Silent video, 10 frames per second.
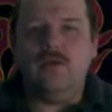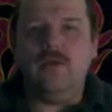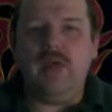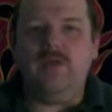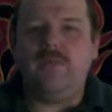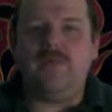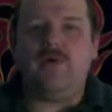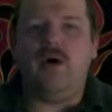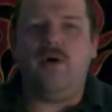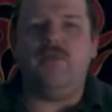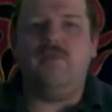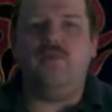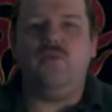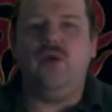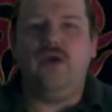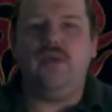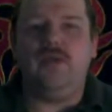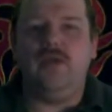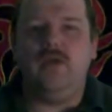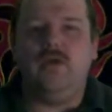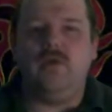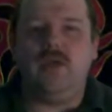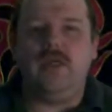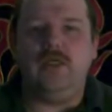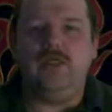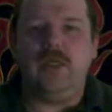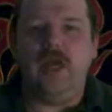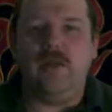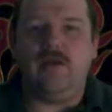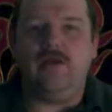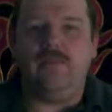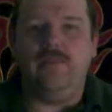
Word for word: We have a problem with working together